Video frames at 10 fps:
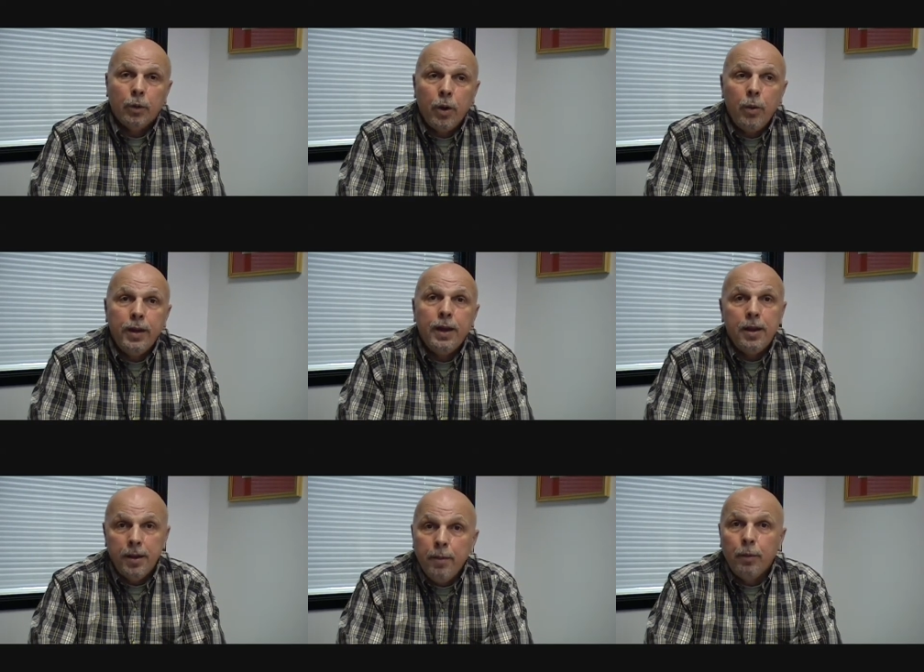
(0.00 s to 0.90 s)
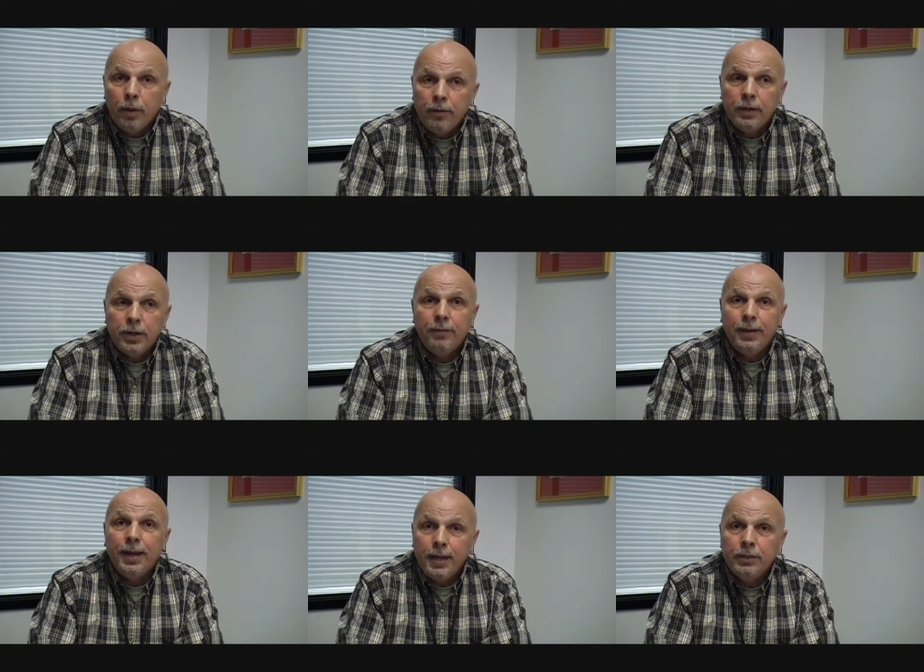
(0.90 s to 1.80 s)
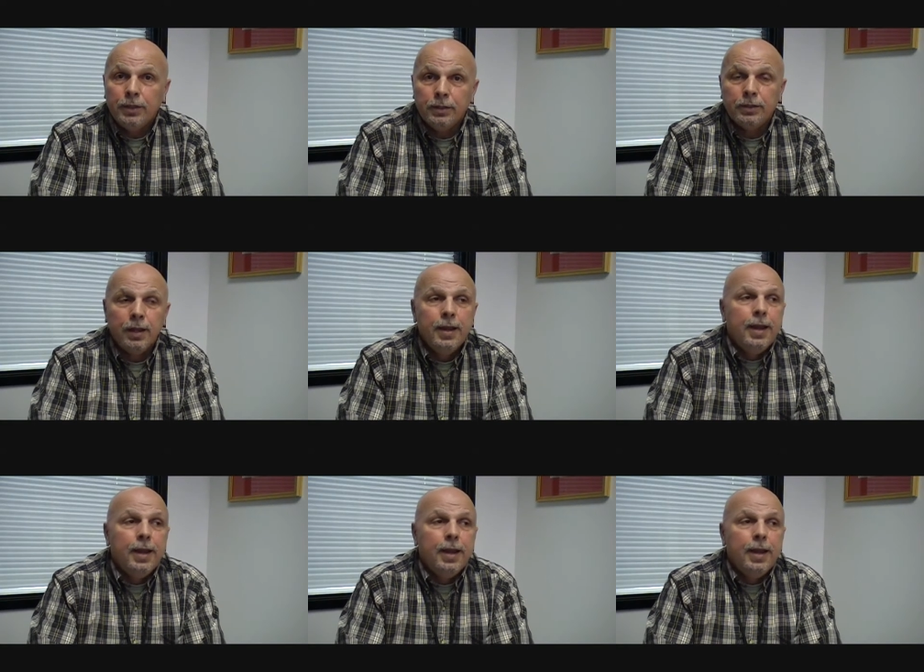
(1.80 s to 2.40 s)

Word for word: growing number of HIV cases.